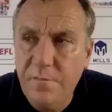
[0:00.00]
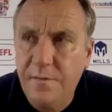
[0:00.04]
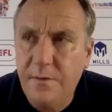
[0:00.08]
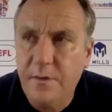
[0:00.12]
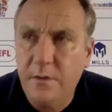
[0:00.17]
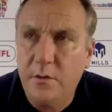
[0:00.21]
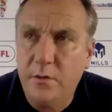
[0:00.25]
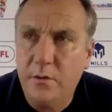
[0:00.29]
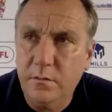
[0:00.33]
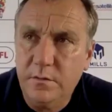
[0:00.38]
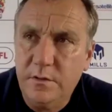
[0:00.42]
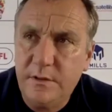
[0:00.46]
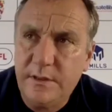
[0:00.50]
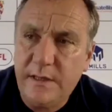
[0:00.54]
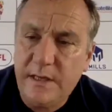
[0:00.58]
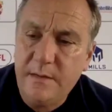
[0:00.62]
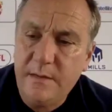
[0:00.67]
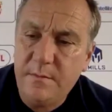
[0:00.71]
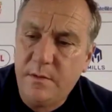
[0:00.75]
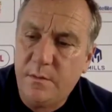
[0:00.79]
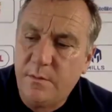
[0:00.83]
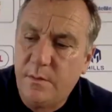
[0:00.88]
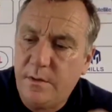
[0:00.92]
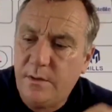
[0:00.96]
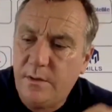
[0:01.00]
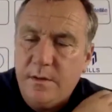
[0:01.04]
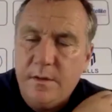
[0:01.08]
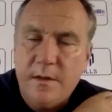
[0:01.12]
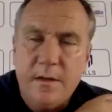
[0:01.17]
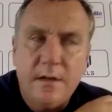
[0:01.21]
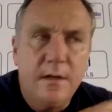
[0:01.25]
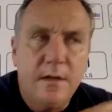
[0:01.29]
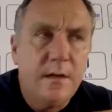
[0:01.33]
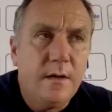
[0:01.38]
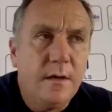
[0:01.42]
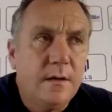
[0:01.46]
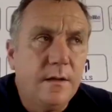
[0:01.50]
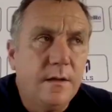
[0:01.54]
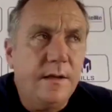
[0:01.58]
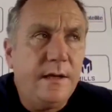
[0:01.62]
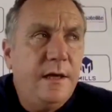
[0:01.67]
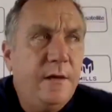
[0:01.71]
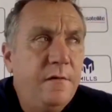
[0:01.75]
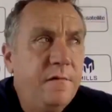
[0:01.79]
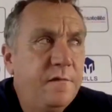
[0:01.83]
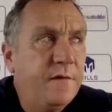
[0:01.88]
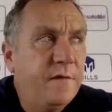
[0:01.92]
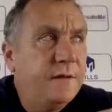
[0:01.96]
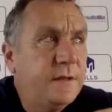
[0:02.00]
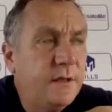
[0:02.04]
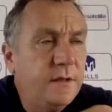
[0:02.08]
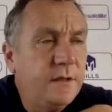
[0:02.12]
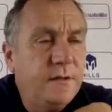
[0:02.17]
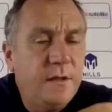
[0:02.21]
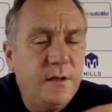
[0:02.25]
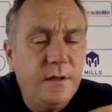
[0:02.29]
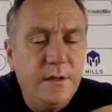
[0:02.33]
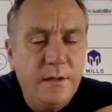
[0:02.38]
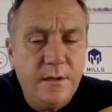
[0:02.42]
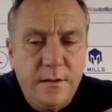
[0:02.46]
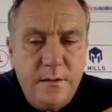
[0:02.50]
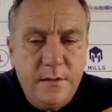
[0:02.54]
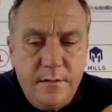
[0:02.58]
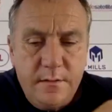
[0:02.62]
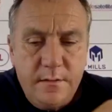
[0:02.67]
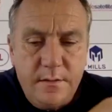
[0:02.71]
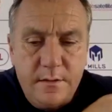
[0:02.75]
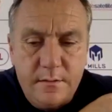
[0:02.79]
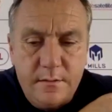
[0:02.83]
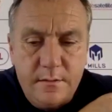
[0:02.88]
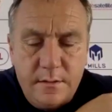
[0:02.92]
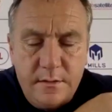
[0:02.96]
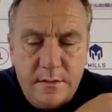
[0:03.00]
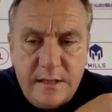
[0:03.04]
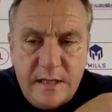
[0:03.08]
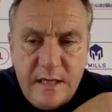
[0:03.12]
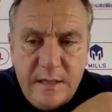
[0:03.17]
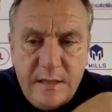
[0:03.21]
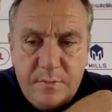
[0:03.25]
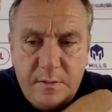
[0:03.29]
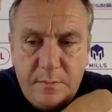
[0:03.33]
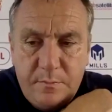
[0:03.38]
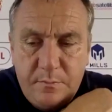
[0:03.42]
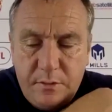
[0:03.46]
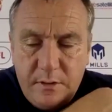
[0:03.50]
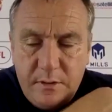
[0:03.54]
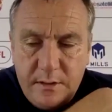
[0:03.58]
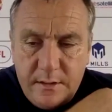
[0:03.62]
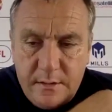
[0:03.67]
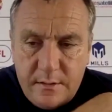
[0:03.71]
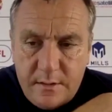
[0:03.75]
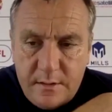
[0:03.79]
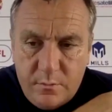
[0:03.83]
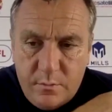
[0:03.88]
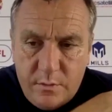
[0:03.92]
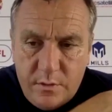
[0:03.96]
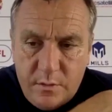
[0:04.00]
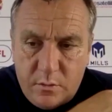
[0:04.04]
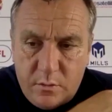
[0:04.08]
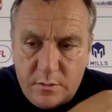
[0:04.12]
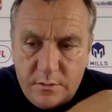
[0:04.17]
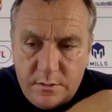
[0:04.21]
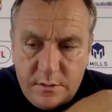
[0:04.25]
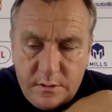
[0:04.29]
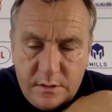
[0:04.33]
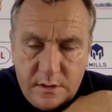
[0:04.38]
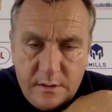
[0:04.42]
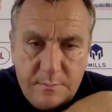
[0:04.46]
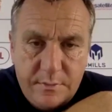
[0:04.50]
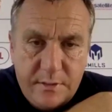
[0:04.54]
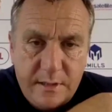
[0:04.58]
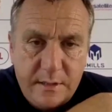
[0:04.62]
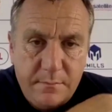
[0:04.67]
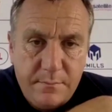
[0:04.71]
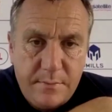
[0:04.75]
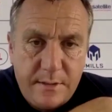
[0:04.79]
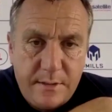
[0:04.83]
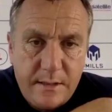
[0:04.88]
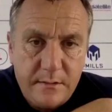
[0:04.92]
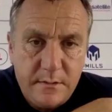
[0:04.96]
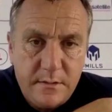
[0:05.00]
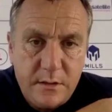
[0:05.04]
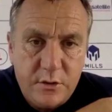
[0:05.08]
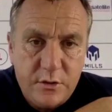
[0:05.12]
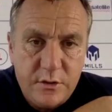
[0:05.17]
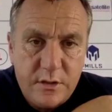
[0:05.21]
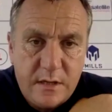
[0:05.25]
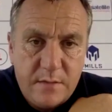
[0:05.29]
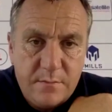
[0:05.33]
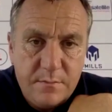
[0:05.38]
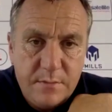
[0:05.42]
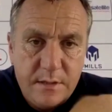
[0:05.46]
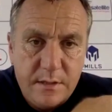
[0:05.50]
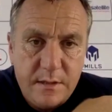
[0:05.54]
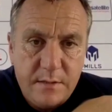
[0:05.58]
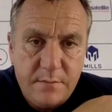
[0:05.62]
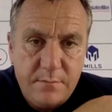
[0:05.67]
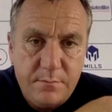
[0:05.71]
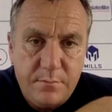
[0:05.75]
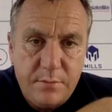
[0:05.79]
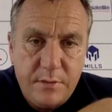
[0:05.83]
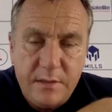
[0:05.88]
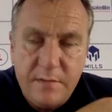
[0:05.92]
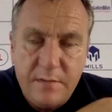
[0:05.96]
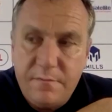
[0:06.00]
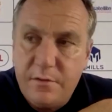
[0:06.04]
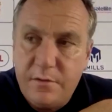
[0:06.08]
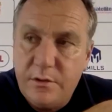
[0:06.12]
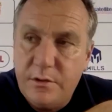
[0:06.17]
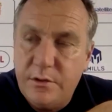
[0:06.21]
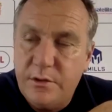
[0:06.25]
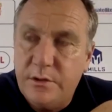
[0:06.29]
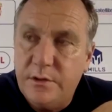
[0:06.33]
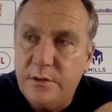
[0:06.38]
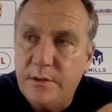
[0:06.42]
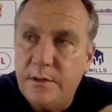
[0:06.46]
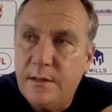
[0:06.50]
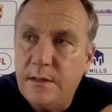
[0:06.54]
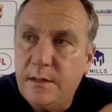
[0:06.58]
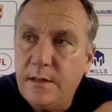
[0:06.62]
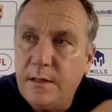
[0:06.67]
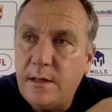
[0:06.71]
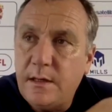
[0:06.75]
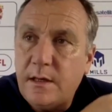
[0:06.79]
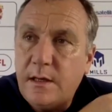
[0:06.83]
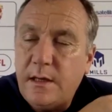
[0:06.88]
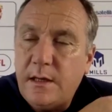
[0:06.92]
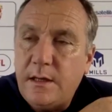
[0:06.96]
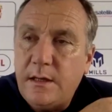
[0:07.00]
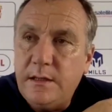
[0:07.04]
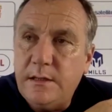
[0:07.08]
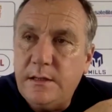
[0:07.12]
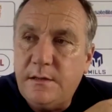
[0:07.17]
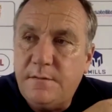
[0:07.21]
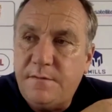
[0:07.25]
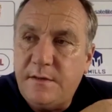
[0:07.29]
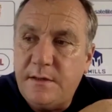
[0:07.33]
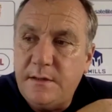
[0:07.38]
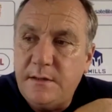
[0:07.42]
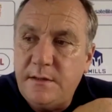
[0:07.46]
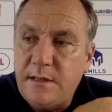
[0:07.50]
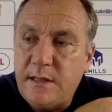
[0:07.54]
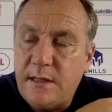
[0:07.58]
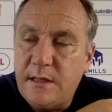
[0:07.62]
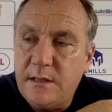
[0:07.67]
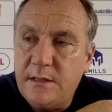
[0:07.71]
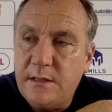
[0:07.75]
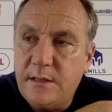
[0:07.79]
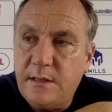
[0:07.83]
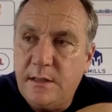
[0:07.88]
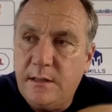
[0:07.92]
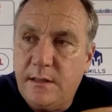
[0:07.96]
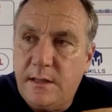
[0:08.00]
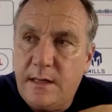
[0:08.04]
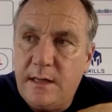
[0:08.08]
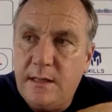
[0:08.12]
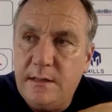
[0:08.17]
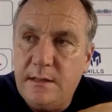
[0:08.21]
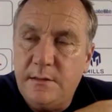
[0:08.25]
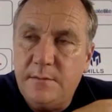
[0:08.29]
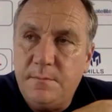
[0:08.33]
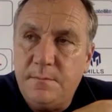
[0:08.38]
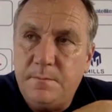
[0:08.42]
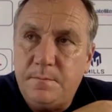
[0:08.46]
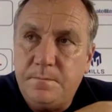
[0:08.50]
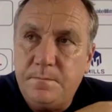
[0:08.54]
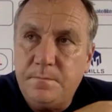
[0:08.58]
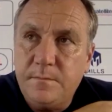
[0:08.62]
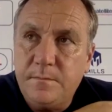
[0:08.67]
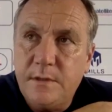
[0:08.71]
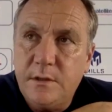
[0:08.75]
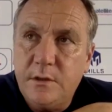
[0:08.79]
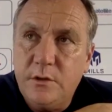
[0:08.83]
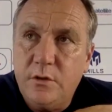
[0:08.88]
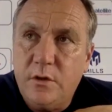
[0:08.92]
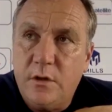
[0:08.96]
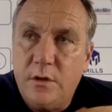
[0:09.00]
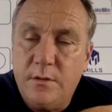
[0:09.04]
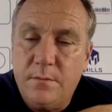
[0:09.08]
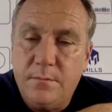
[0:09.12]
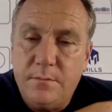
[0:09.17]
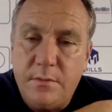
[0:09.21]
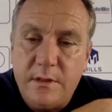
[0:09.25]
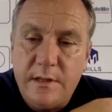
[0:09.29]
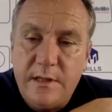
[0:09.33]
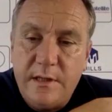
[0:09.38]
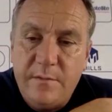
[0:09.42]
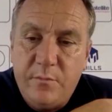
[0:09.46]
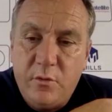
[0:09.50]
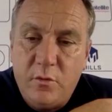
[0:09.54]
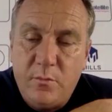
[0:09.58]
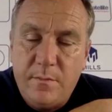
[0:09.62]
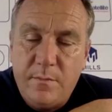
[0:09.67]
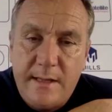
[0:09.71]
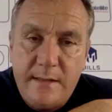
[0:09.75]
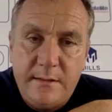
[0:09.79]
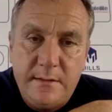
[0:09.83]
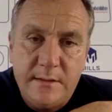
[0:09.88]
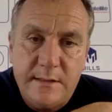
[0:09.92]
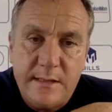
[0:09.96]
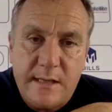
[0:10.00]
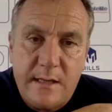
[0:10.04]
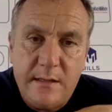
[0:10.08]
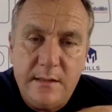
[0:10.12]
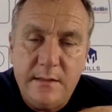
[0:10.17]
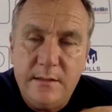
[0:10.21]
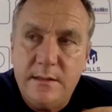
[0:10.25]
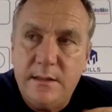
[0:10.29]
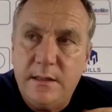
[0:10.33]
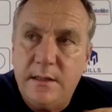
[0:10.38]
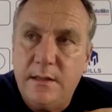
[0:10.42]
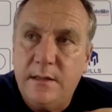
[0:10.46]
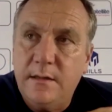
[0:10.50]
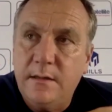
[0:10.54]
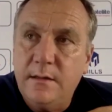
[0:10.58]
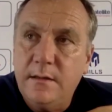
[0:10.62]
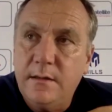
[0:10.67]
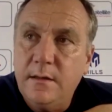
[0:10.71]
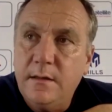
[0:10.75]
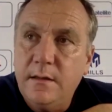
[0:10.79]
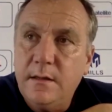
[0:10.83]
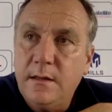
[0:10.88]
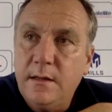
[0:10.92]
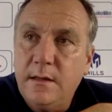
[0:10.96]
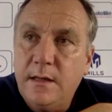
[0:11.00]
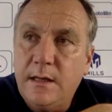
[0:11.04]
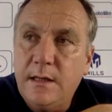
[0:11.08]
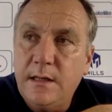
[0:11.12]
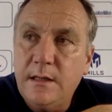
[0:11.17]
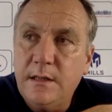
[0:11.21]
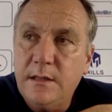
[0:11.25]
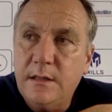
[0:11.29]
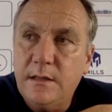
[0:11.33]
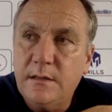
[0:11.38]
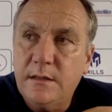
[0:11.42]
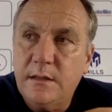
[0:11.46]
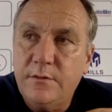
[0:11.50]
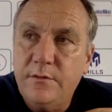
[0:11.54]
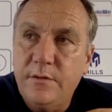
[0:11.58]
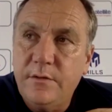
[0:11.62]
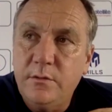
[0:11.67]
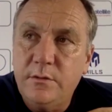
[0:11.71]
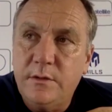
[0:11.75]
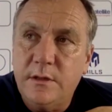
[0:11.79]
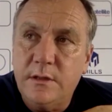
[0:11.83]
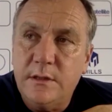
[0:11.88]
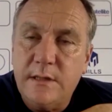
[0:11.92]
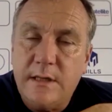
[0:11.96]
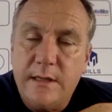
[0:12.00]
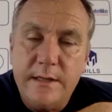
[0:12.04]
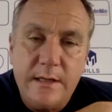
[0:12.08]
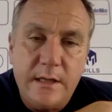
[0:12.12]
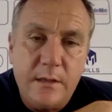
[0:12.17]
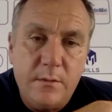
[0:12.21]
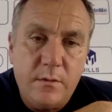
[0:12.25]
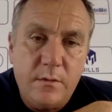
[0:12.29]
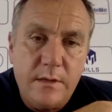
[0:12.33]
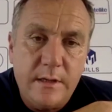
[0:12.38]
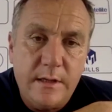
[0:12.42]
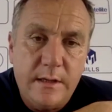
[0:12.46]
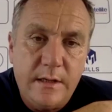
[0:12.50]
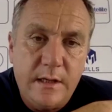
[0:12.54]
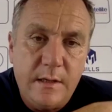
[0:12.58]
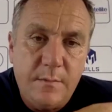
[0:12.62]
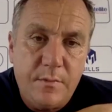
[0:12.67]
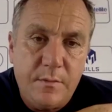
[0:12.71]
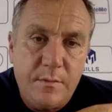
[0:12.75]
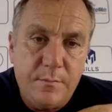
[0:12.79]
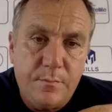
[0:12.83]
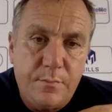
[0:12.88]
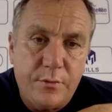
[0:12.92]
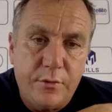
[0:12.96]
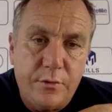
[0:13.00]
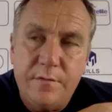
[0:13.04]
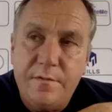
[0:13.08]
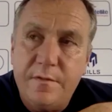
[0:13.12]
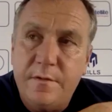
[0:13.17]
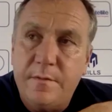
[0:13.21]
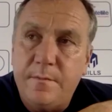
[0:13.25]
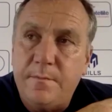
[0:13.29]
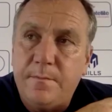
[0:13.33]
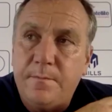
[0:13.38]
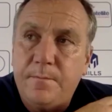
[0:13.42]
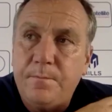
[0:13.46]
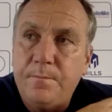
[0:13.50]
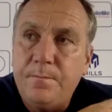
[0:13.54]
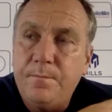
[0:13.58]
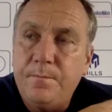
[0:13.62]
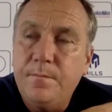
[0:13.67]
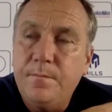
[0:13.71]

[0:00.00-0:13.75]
for a long time that he fitted the type of player that we wanted to bring back to Tranmere and play for us. He's a fantastic lad. He's got an unbelievable mentality, and he has a real desire to want to keep improving.